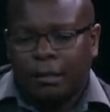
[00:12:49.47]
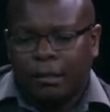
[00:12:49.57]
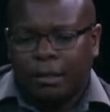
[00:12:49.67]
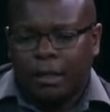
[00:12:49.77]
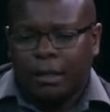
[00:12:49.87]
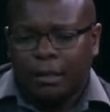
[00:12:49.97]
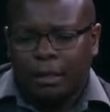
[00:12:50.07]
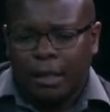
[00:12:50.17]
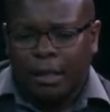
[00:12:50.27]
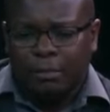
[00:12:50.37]
Then
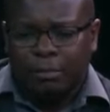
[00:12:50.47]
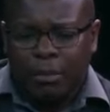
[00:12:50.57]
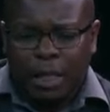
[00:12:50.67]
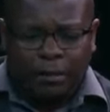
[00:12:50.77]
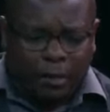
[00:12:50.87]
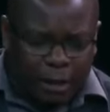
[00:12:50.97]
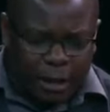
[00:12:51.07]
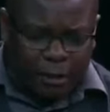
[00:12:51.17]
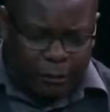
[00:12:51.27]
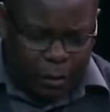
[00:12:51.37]
I think the
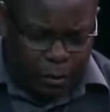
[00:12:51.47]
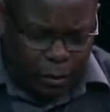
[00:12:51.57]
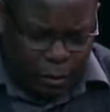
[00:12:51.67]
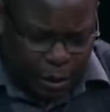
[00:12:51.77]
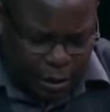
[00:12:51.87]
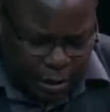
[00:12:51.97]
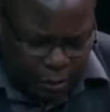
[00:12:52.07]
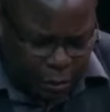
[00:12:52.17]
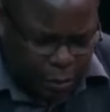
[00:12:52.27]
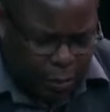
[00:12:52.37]
government also needs
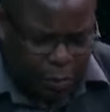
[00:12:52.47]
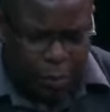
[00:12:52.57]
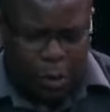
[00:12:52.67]
to